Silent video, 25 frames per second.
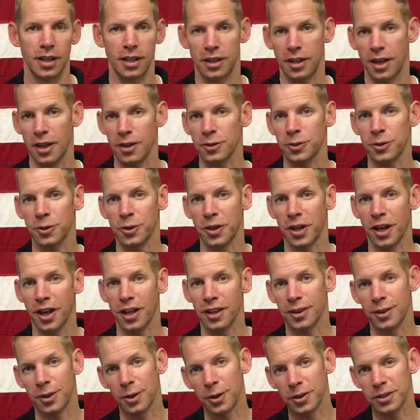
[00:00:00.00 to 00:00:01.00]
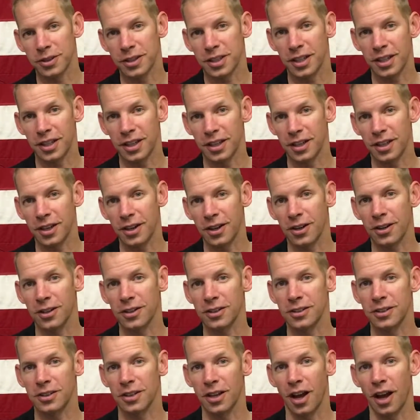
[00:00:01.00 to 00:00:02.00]
They also cut 13
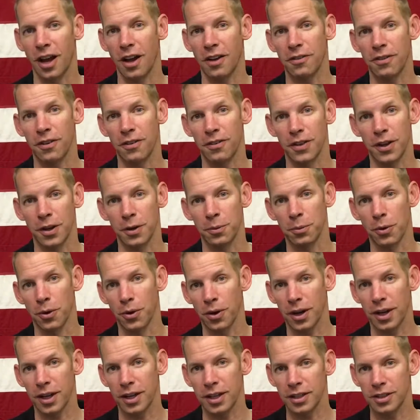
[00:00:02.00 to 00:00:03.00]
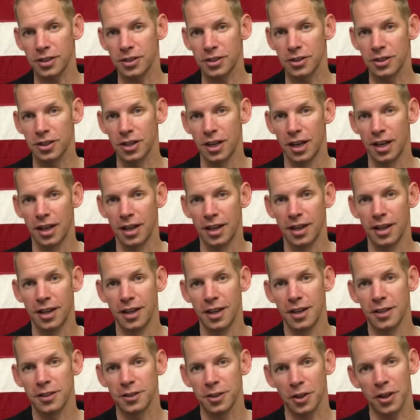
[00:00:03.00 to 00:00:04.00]
years off of their mortgage,
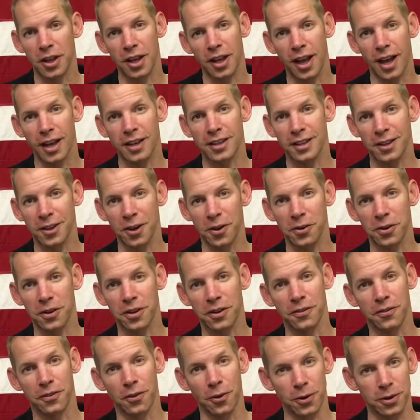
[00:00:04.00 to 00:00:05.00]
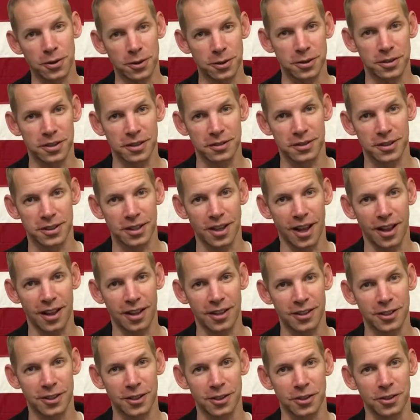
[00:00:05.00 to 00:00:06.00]
so they got to go to the Fortress of
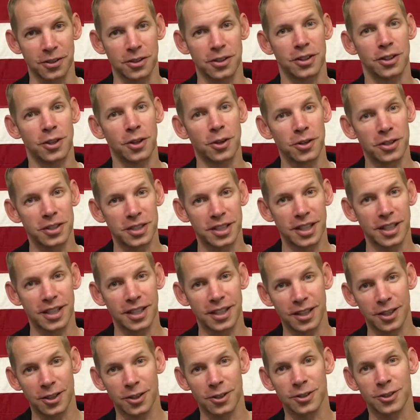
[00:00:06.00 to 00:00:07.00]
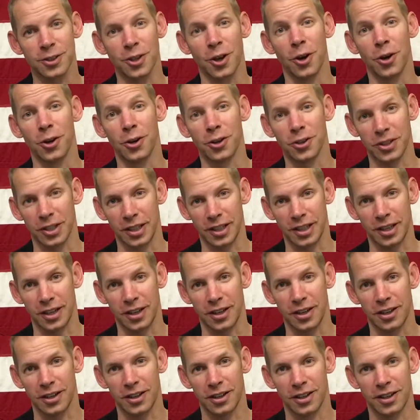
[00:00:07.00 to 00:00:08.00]
Solitude 13 years
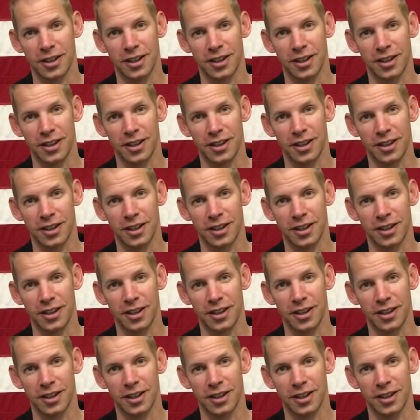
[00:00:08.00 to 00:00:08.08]
earlier.